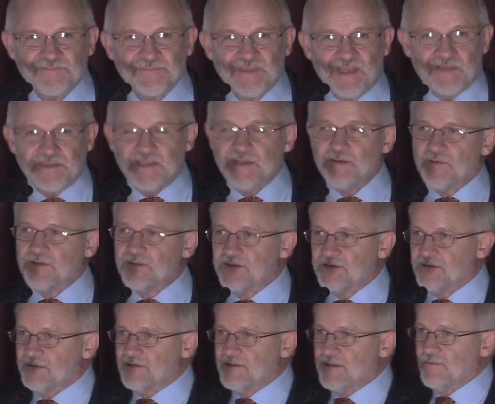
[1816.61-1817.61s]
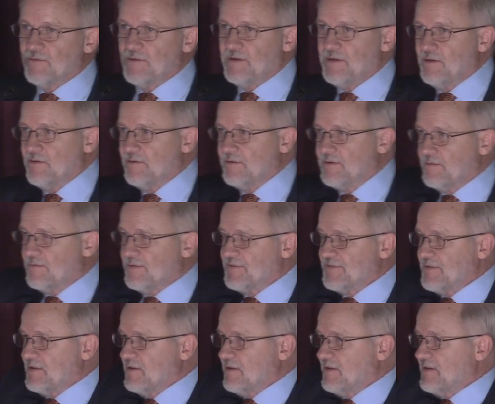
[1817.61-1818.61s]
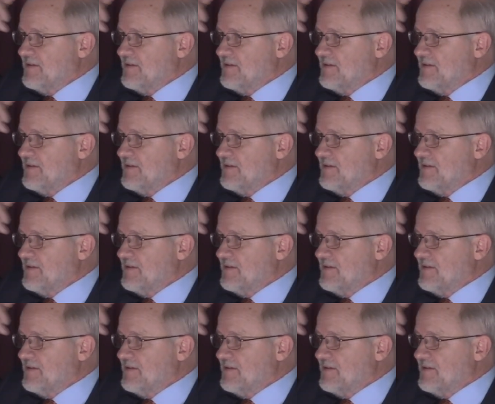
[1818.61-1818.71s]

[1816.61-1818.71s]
Now they were the, they were here. They were still on